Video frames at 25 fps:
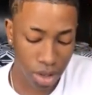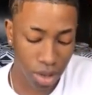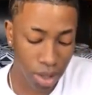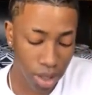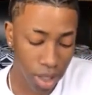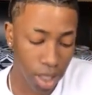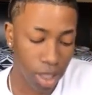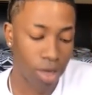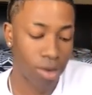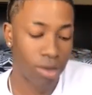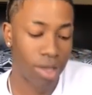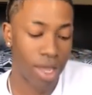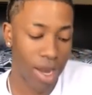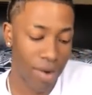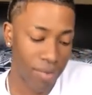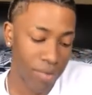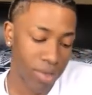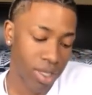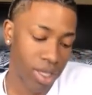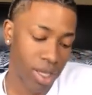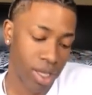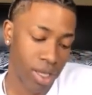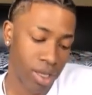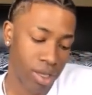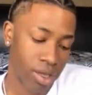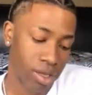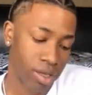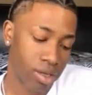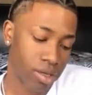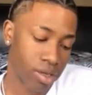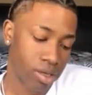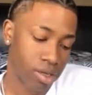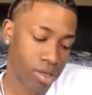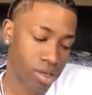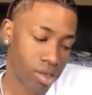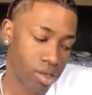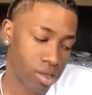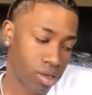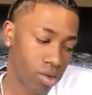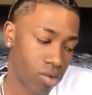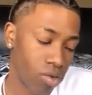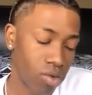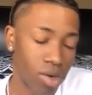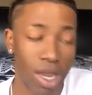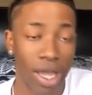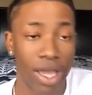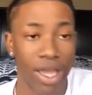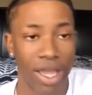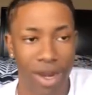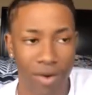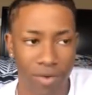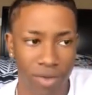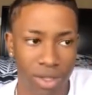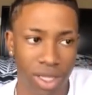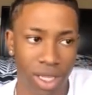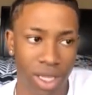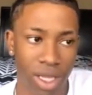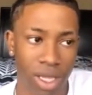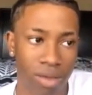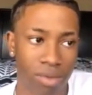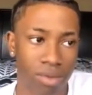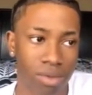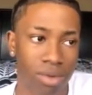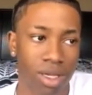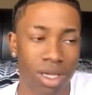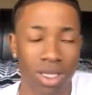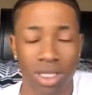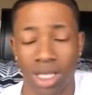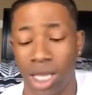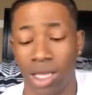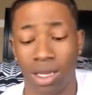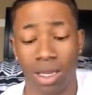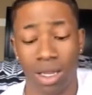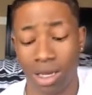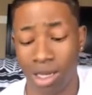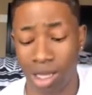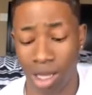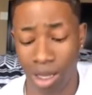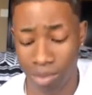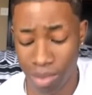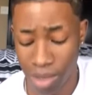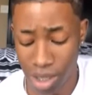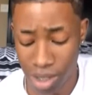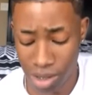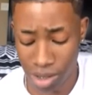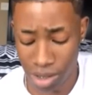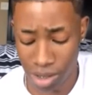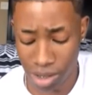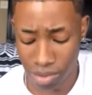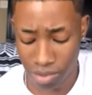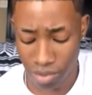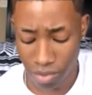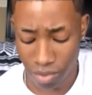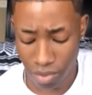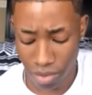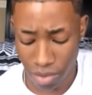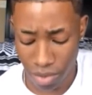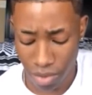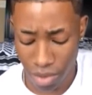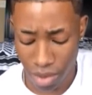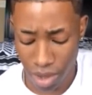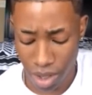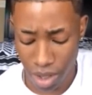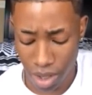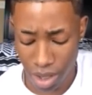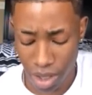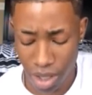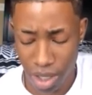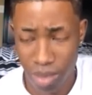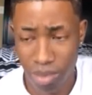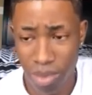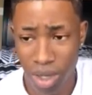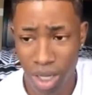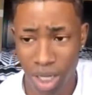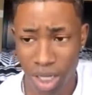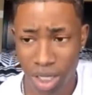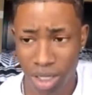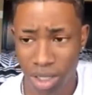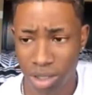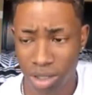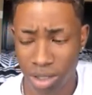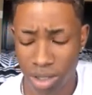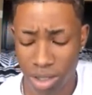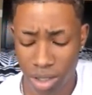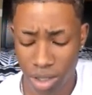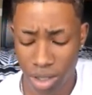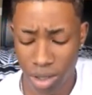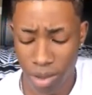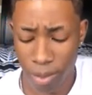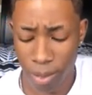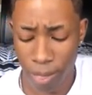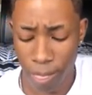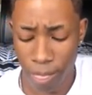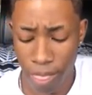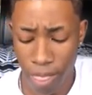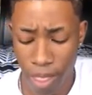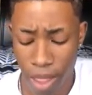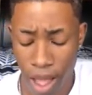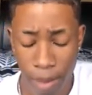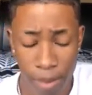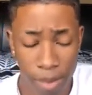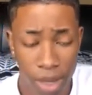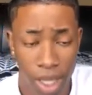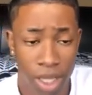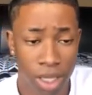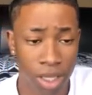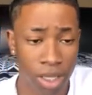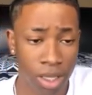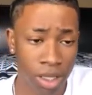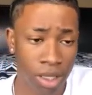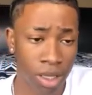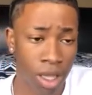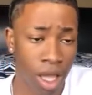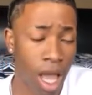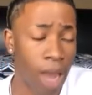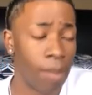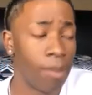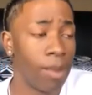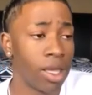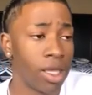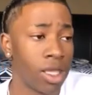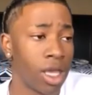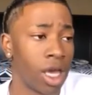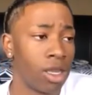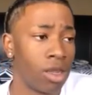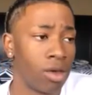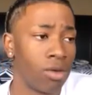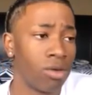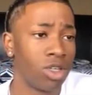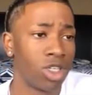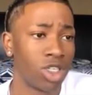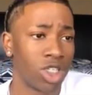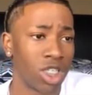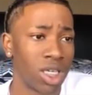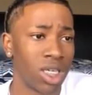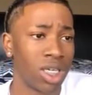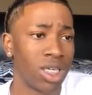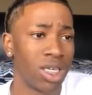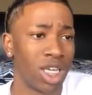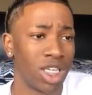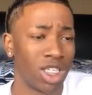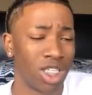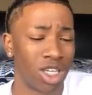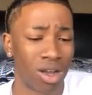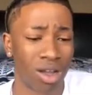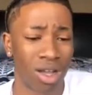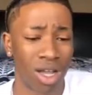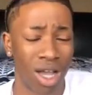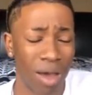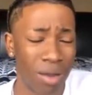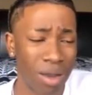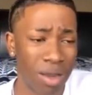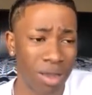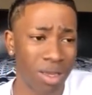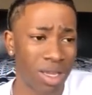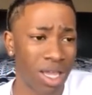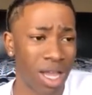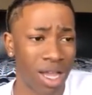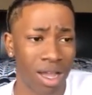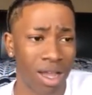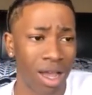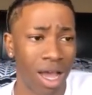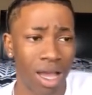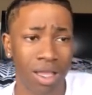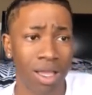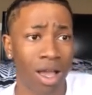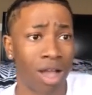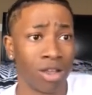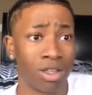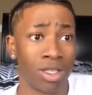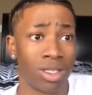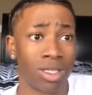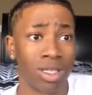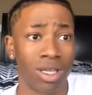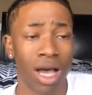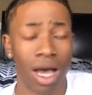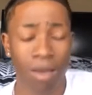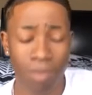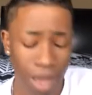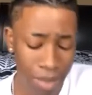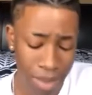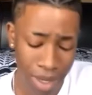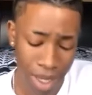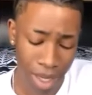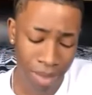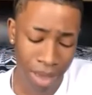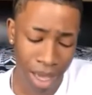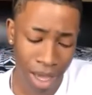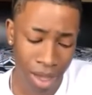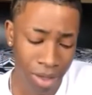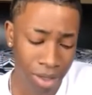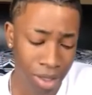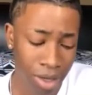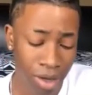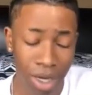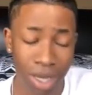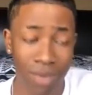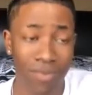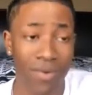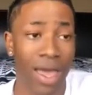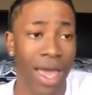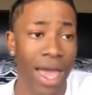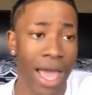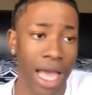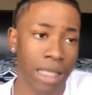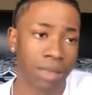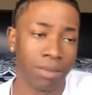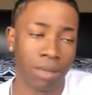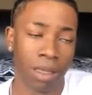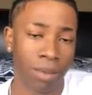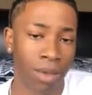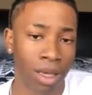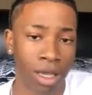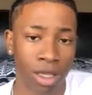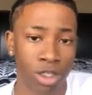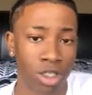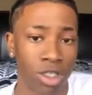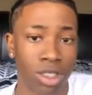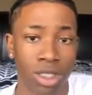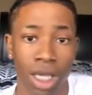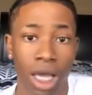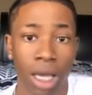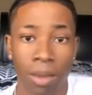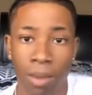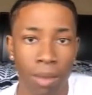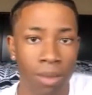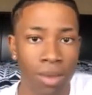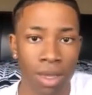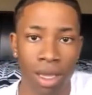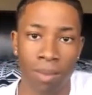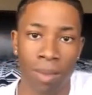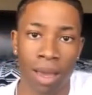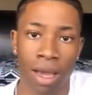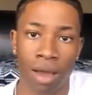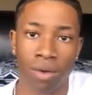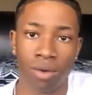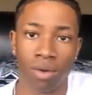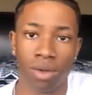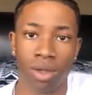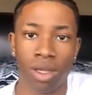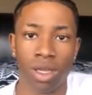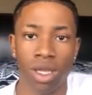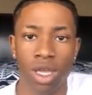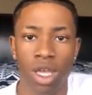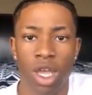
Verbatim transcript: I'm letting y'all know everything. Well, not everything, cause that ain't none of y'all business. But I'm letting y'all, I'm letting y'all know the shit that y'all come, y'all y'all just come at me about. Don't even ask me about. Just come at me about.